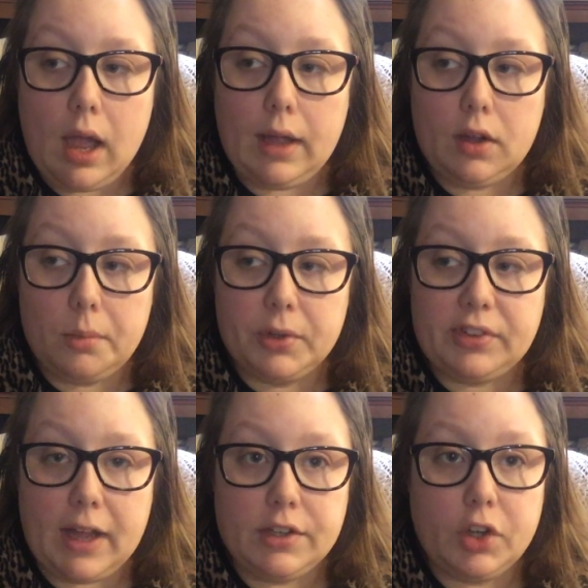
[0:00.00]

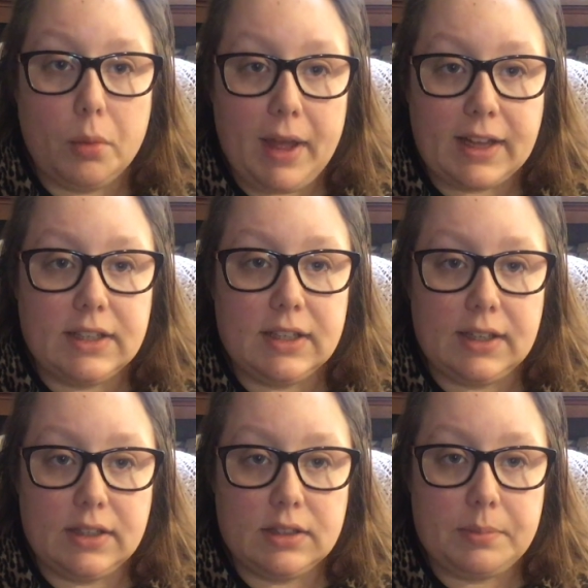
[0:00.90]
almost had to go back into
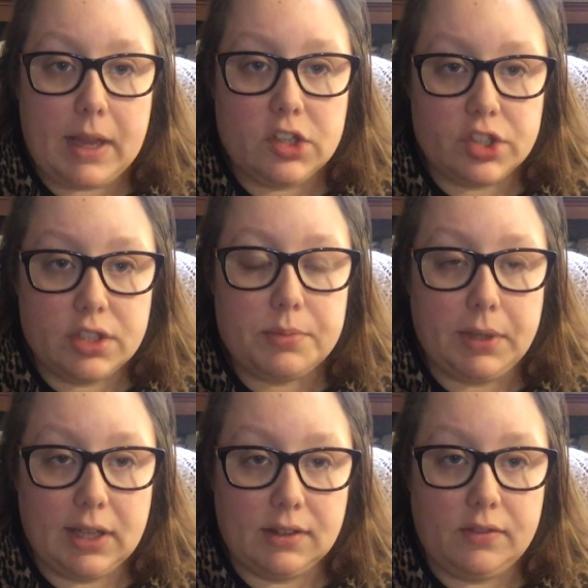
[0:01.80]
inpatient
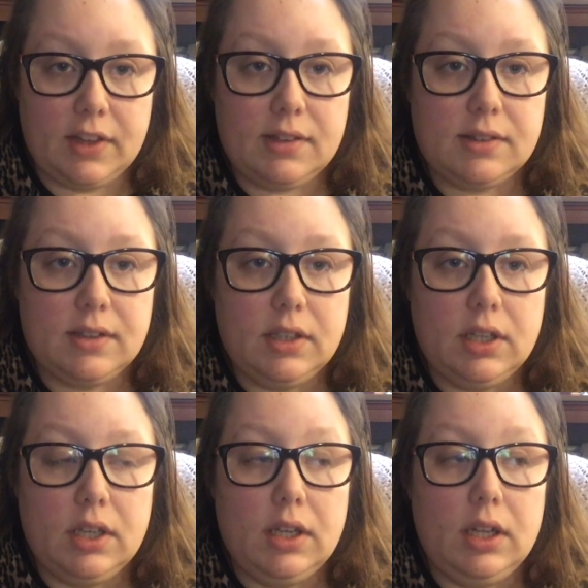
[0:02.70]
because of this.
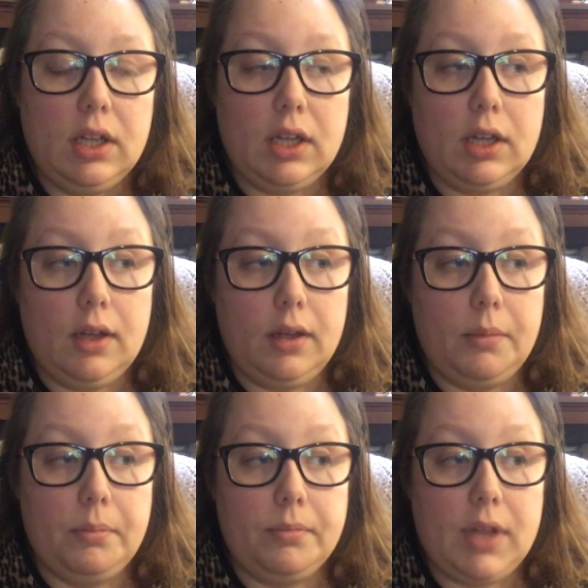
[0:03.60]

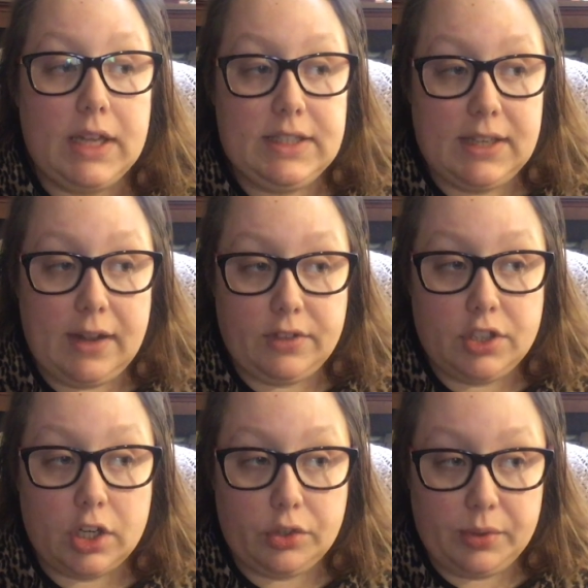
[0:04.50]
I did have to
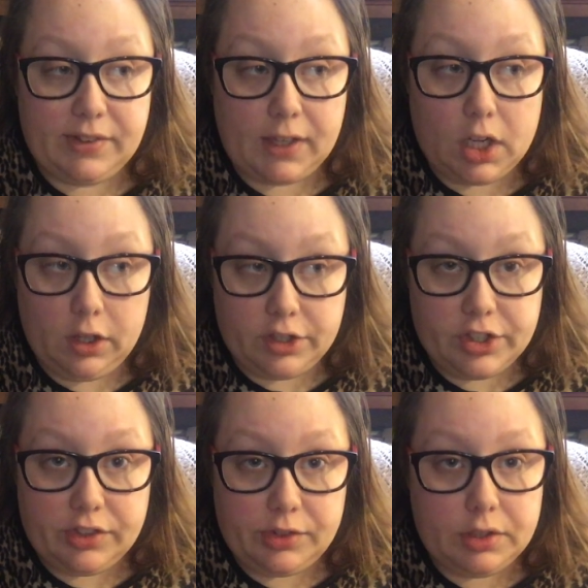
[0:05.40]
talk to a
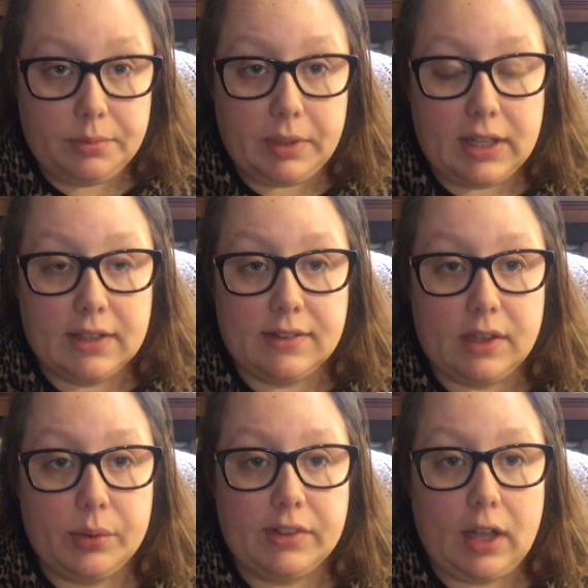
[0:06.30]
psychologist because
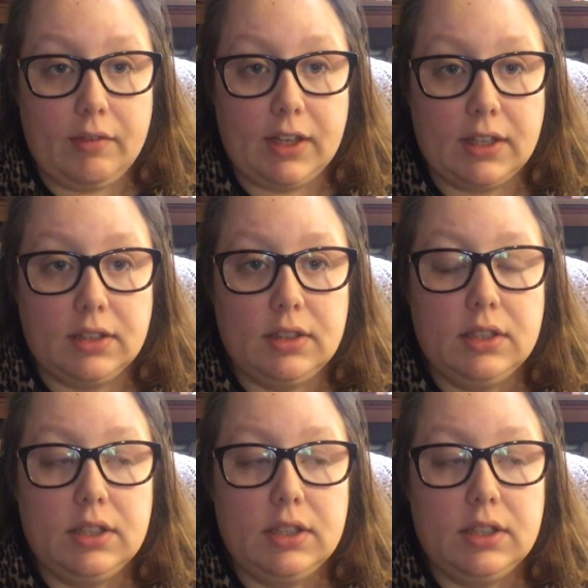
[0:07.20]
I was having,